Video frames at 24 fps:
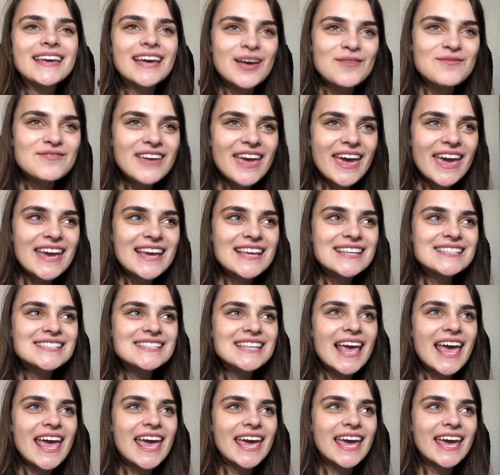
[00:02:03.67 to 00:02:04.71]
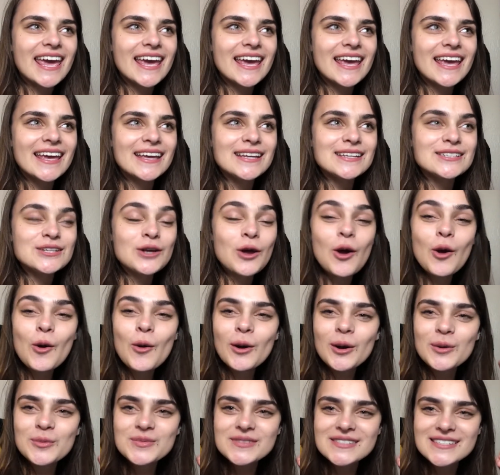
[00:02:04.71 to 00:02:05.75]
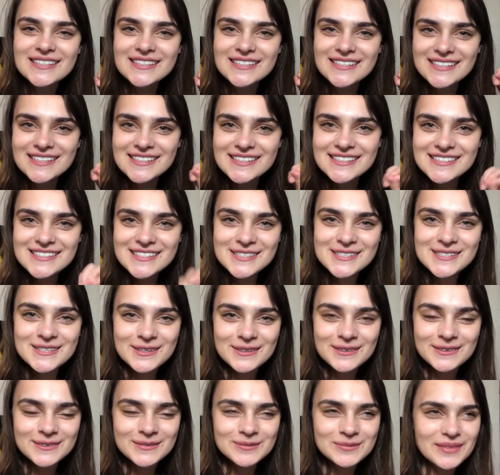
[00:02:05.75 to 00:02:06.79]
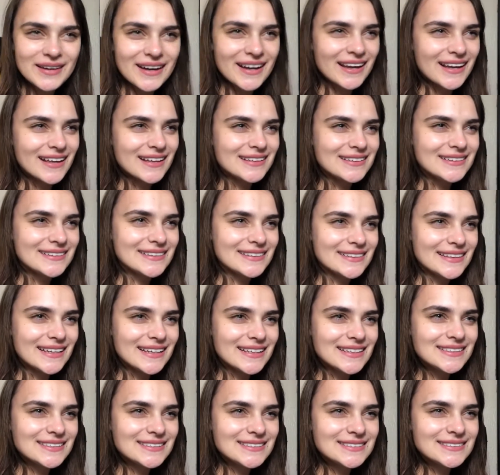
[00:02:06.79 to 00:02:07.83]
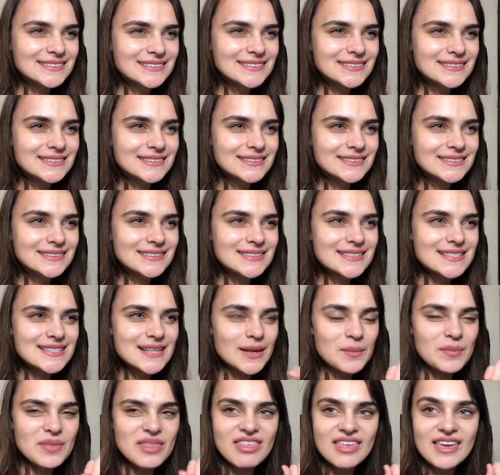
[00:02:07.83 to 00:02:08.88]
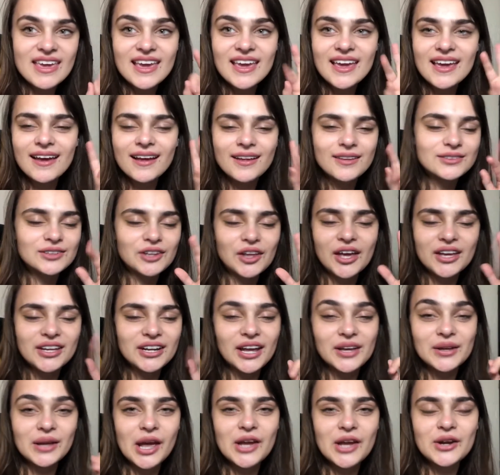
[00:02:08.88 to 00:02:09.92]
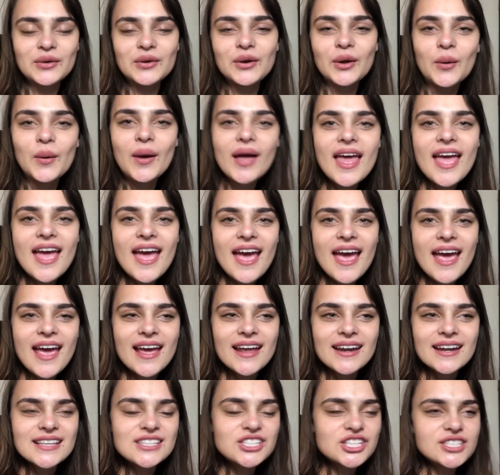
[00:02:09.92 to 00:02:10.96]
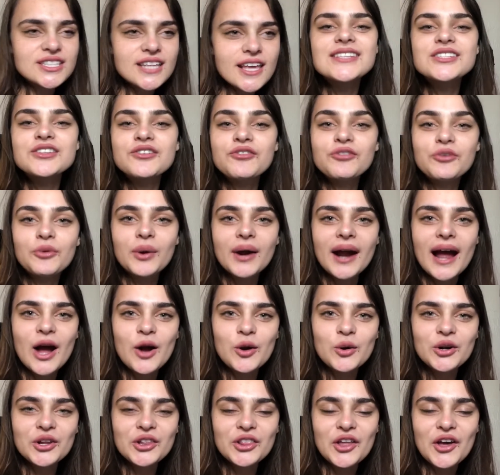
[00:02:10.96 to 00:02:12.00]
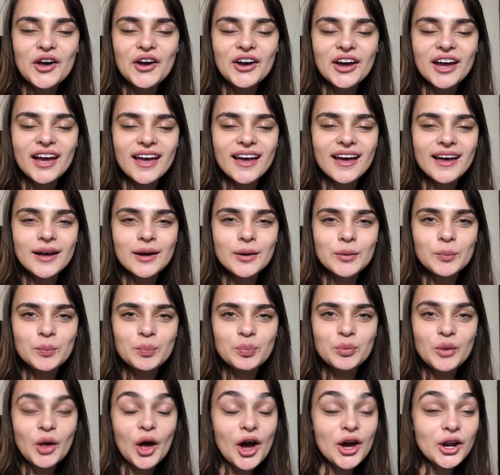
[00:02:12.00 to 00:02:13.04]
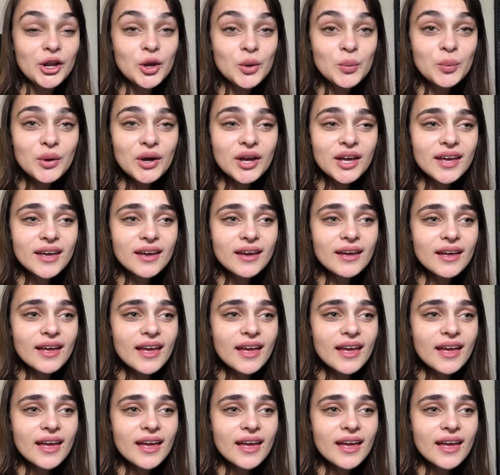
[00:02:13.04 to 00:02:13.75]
Cupcakes, and Corpses, so by Lynn something, I don't know, and it's just like a 4-hour long audiobook.